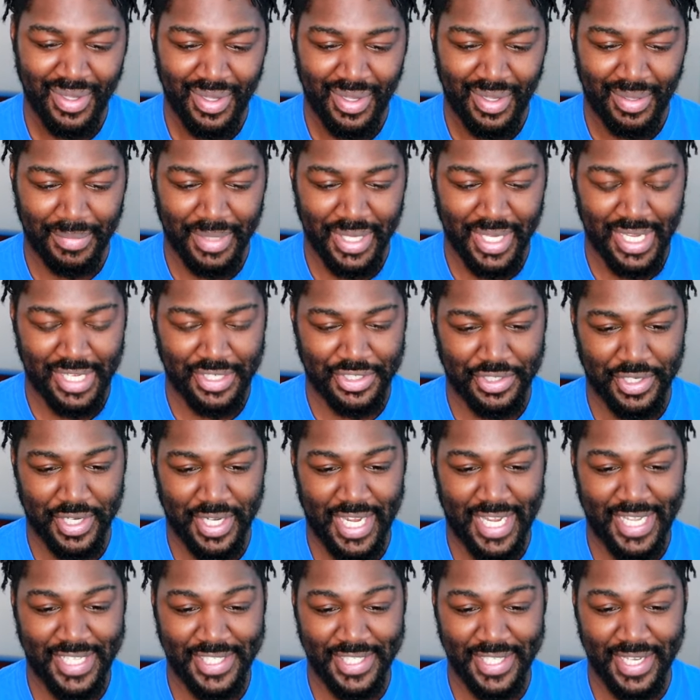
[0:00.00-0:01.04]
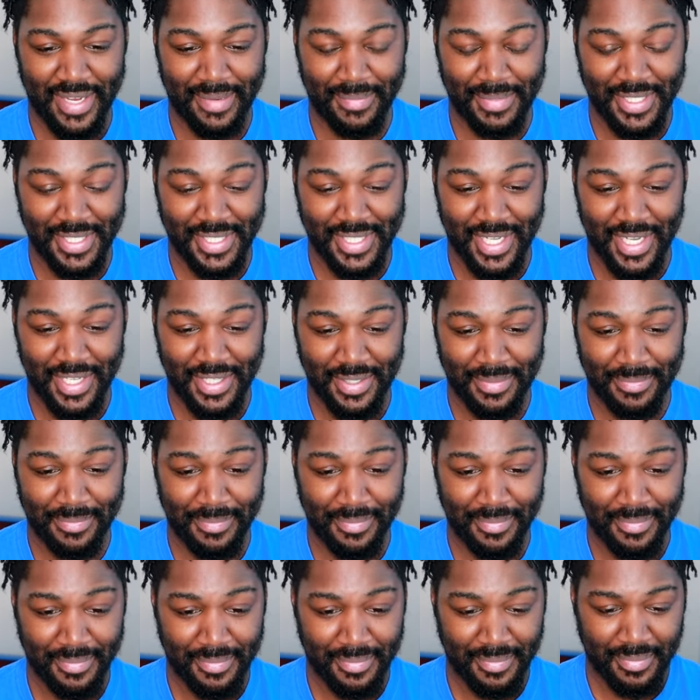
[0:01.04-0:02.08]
Let me guess your cat's name is Salem?